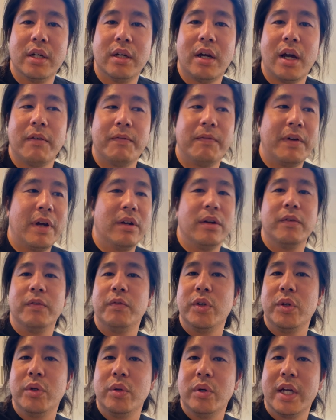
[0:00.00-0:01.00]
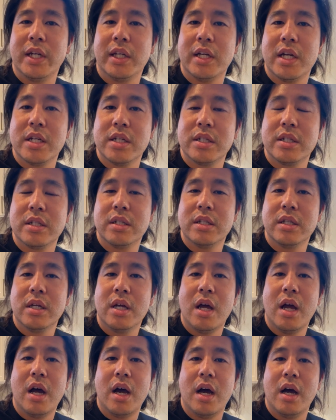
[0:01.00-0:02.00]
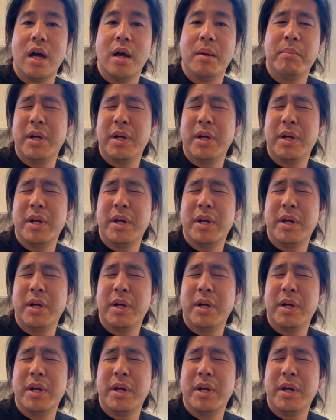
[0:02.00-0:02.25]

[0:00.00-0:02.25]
I found a few, I guess, uh,